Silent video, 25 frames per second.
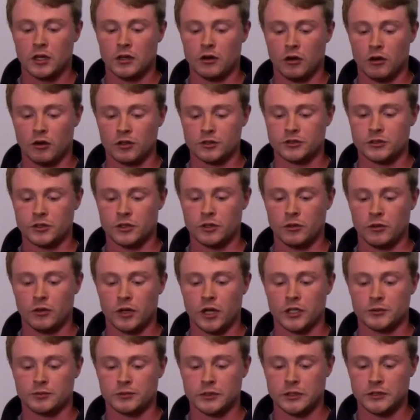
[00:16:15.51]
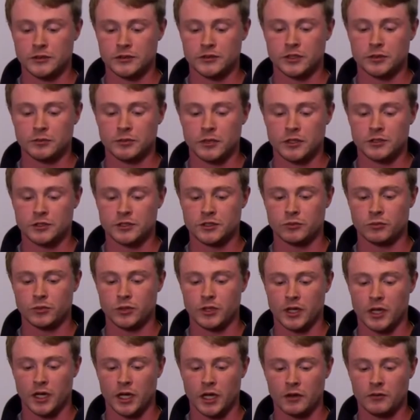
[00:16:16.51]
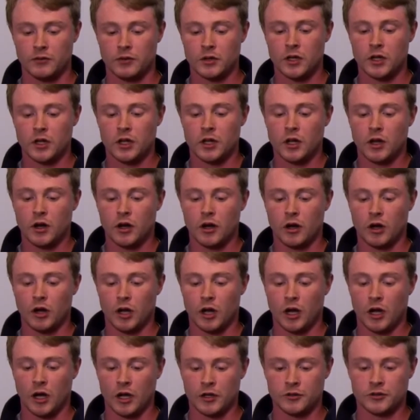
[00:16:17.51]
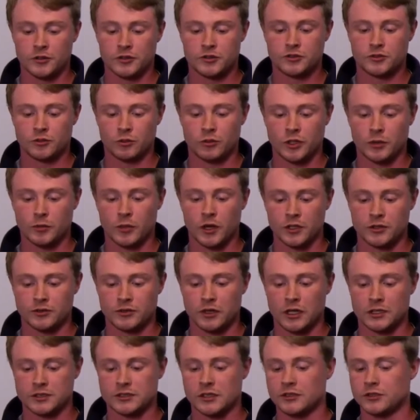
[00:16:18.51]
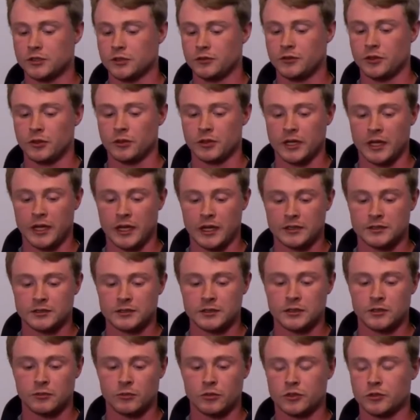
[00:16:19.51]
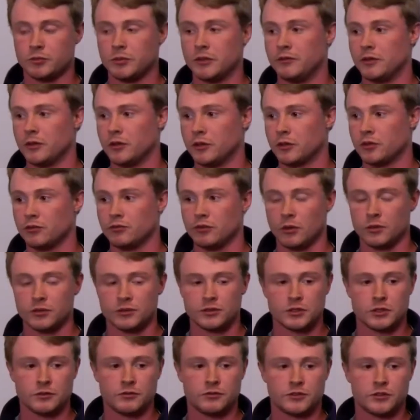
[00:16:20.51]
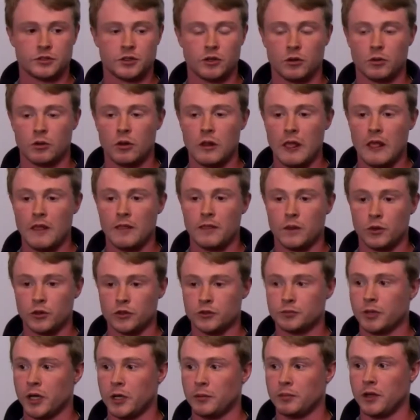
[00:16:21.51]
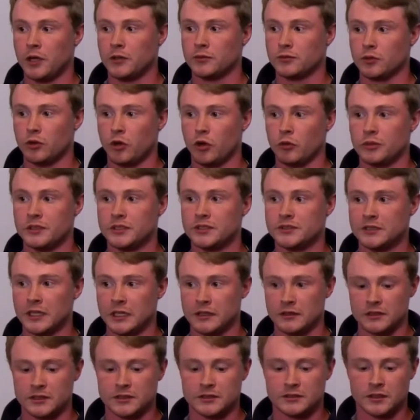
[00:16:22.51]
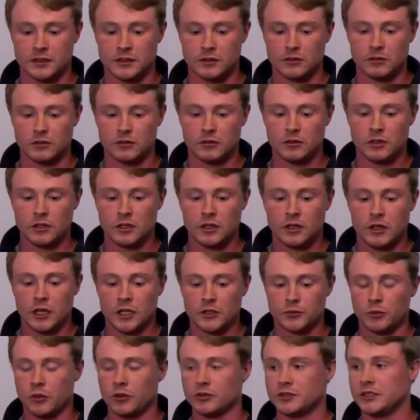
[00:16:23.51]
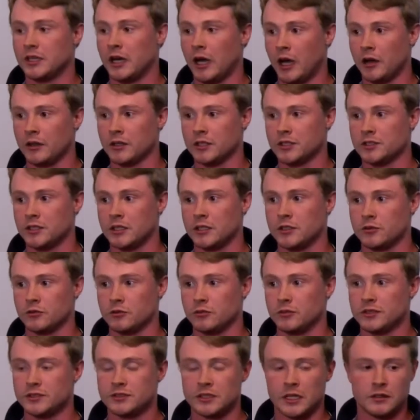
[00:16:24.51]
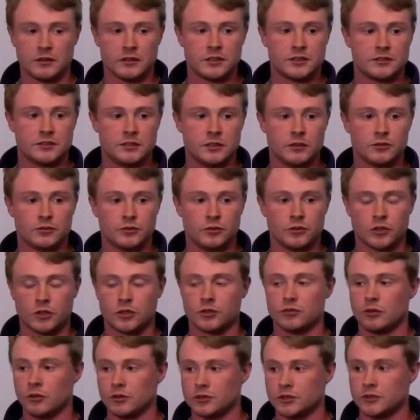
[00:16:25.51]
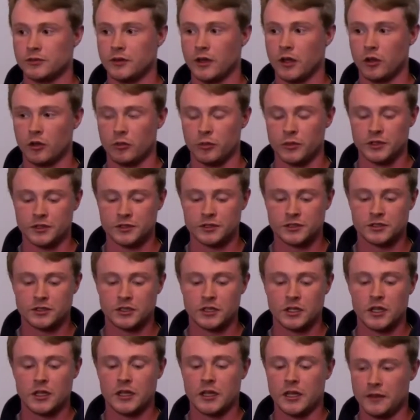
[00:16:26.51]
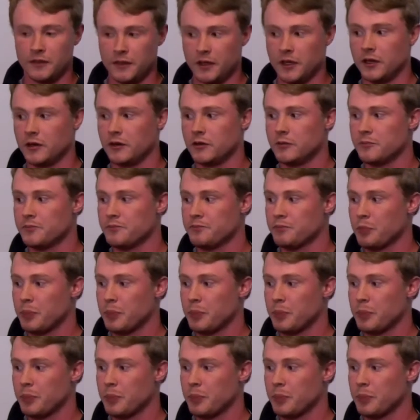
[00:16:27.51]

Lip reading: And also, as previously mentioned, we have sodium hydroxide sulfuric acid, which would be very corrosive, so those pipelines would all be stainless steel, as well as the ion exchanger would be stainless steel due to corrosive elements in there.